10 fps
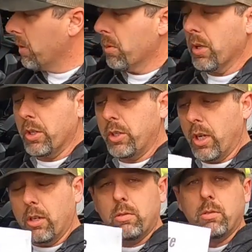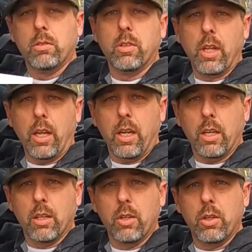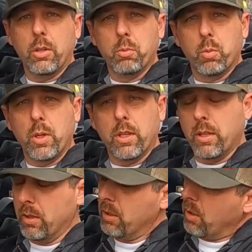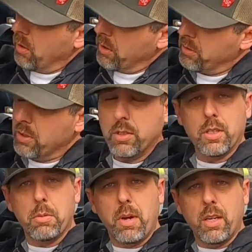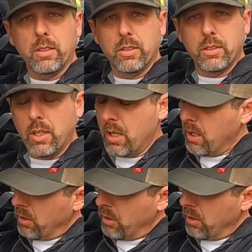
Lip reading: did want to show that included with the harnesses and the boxes,